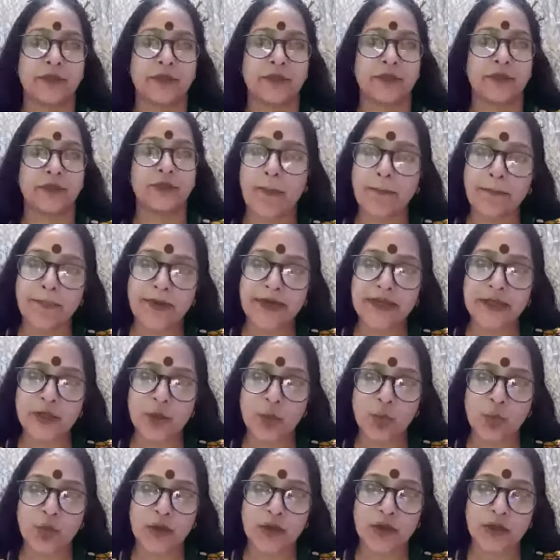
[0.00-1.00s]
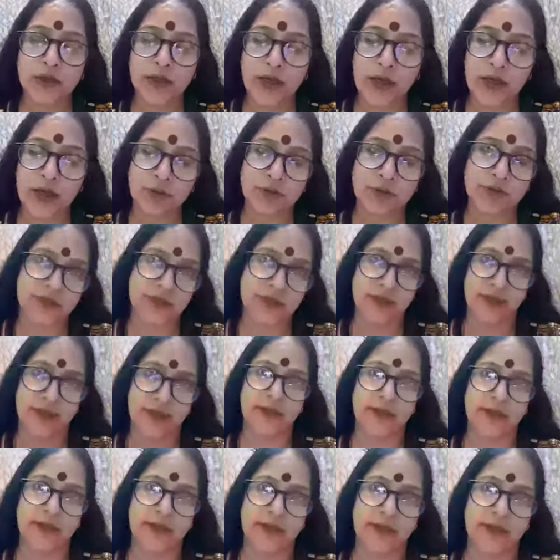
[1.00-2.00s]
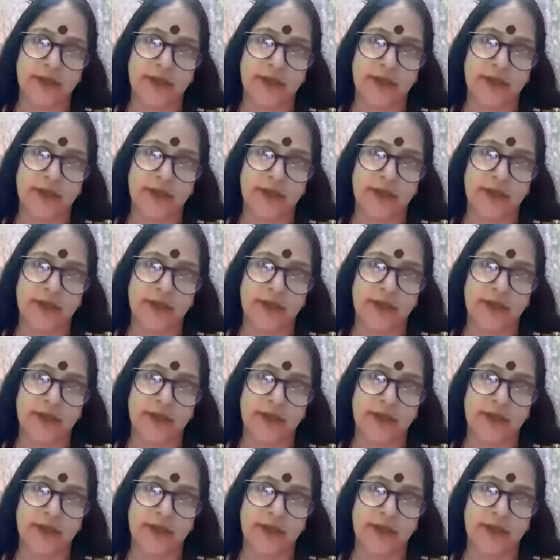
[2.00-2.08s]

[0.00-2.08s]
to compete the world outside.